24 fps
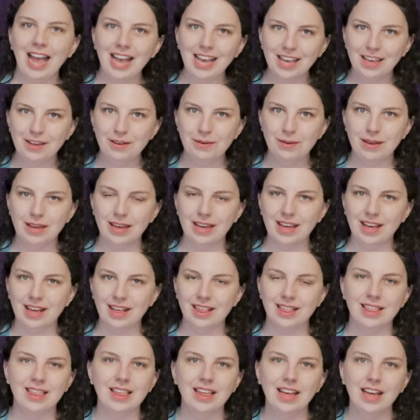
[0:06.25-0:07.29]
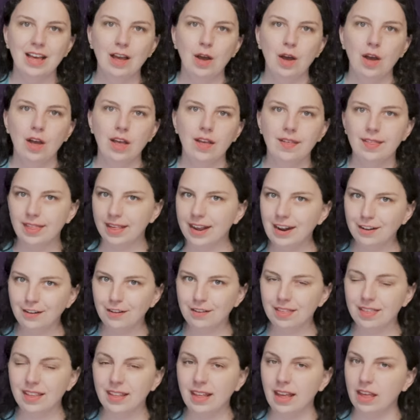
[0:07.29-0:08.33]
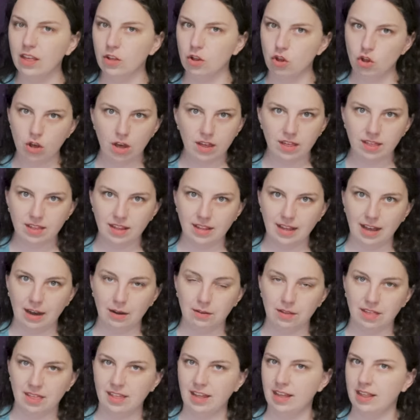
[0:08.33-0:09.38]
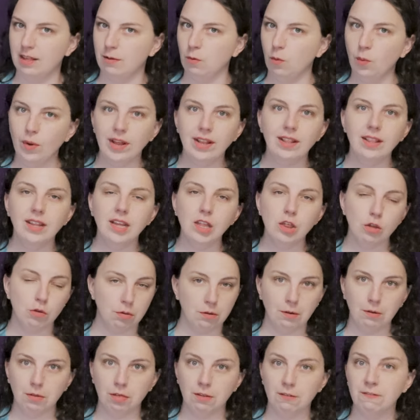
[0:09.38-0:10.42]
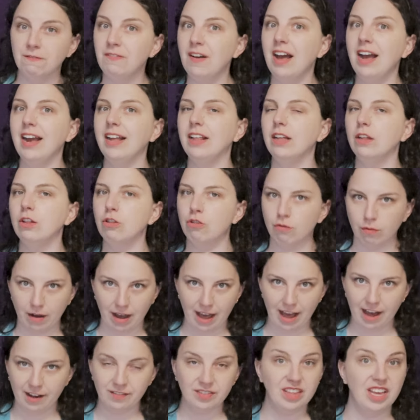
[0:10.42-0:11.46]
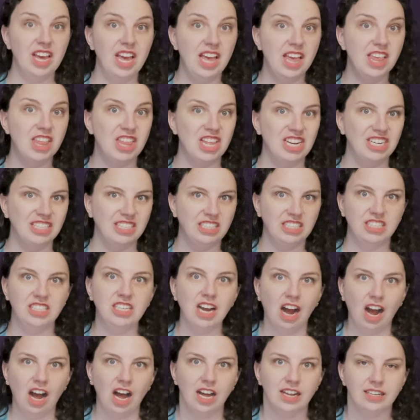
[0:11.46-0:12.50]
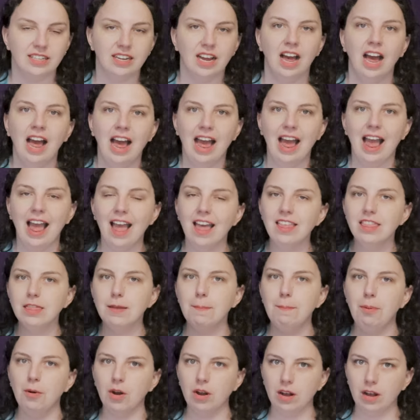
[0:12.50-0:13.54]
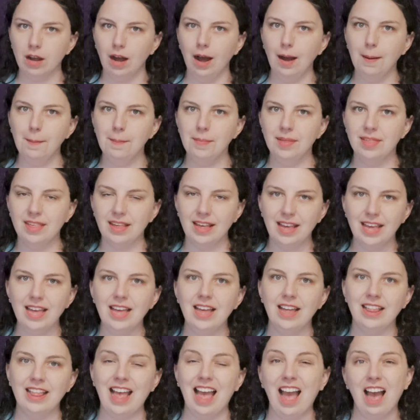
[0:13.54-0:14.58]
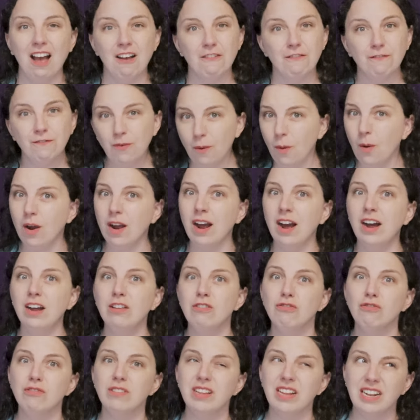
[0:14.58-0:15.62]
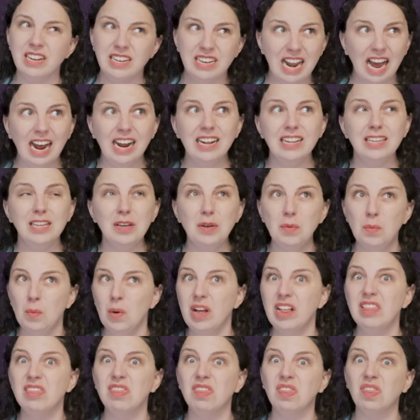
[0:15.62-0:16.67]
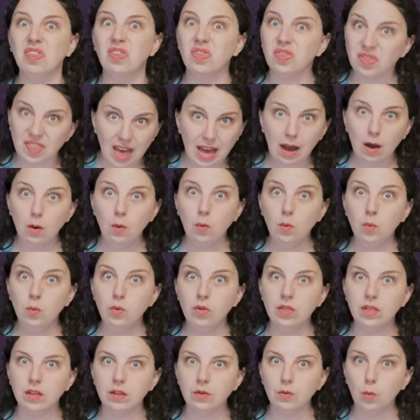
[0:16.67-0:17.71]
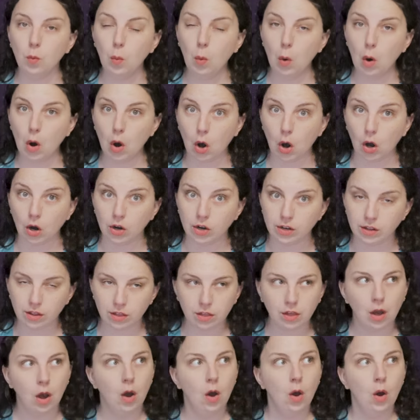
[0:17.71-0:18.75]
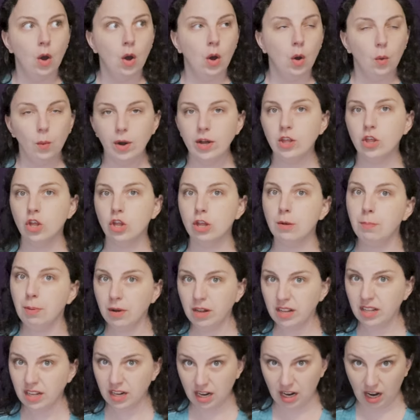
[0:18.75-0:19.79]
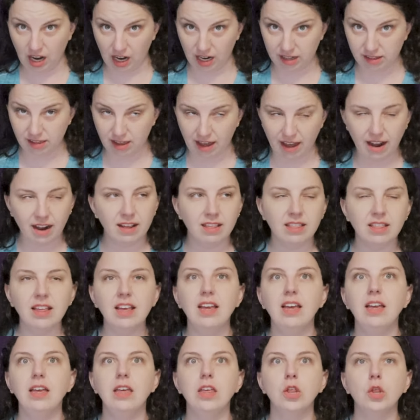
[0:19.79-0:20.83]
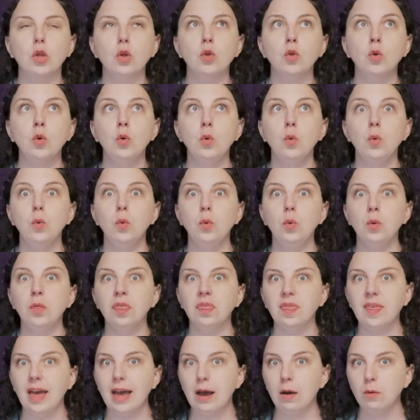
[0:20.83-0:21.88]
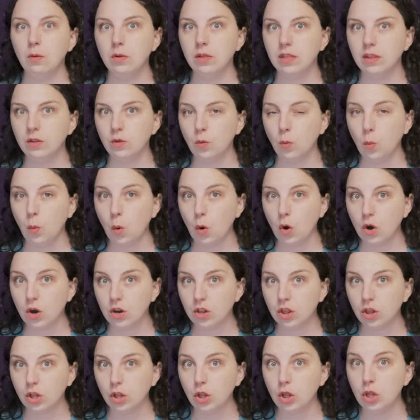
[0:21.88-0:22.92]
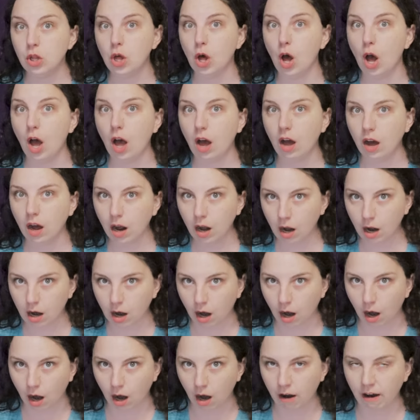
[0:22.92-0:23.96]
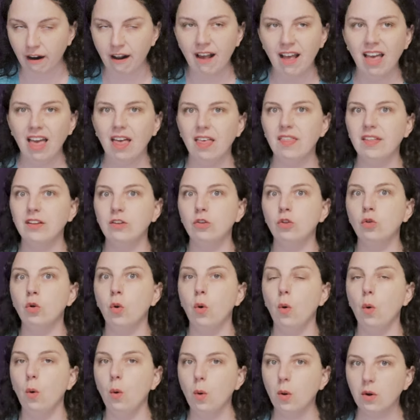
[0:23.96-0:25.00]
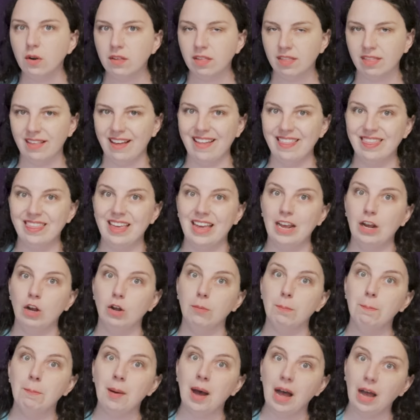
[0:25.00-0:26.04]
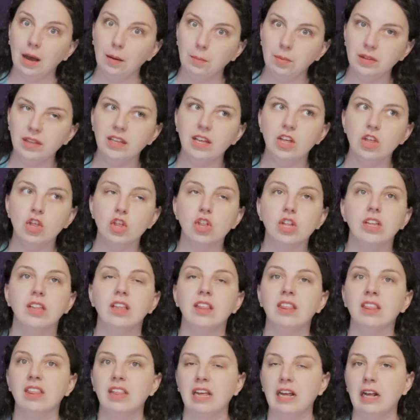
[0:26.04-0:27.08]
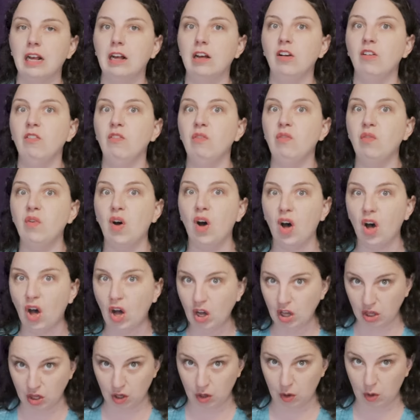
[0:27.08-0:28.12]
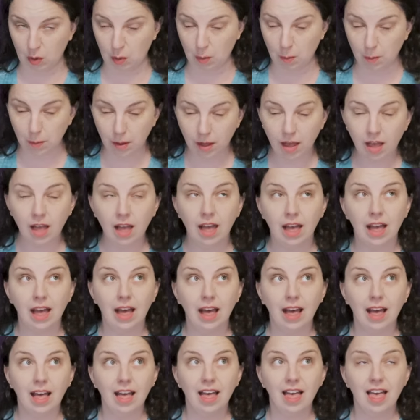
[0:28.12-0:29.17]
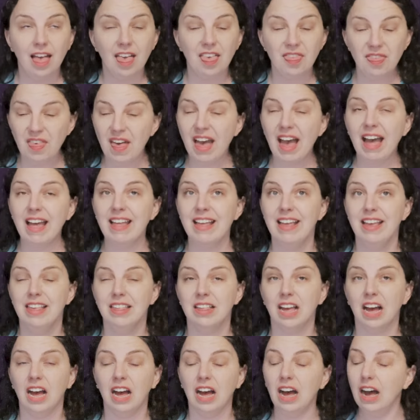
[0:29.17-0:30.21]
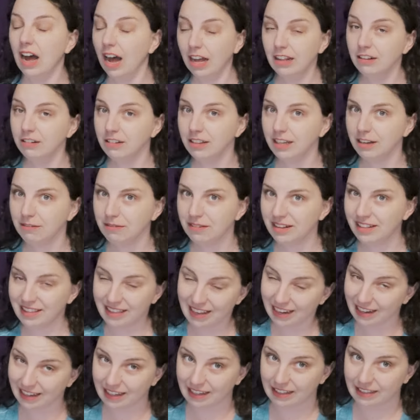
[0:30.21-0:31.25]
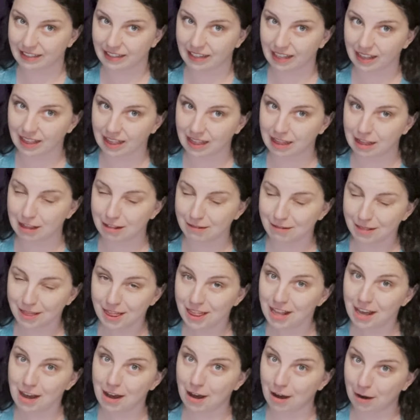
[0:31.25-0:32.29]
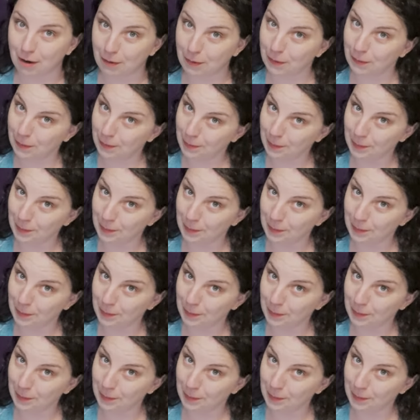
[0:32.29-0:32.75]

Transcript: Hey, you geeks! Sanderson has just announced that Wind and Truth's final draft is done, and the book comes in at 491,000 words, which, to put into context, is 2,000 words longer than Tor said they could publish in a single volume. That is utterly ridiculous, though.